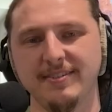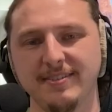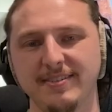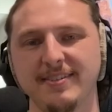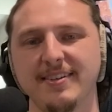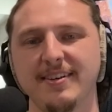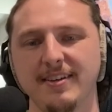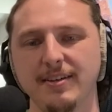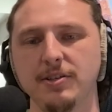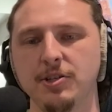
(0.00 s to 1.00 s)
You know.
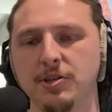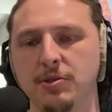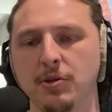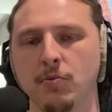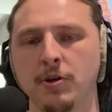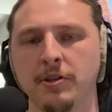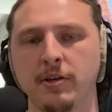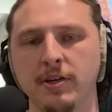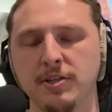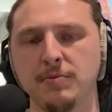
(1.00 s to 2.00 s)
Do you think we're on
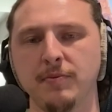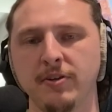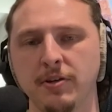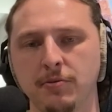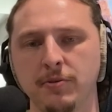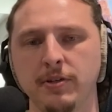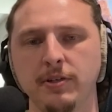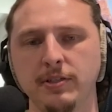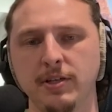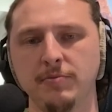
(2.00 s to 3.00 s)
the cusp of another
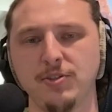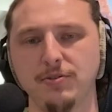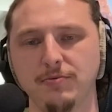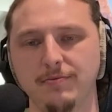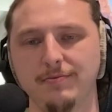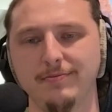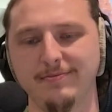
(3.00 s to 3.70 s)
one anytime soon?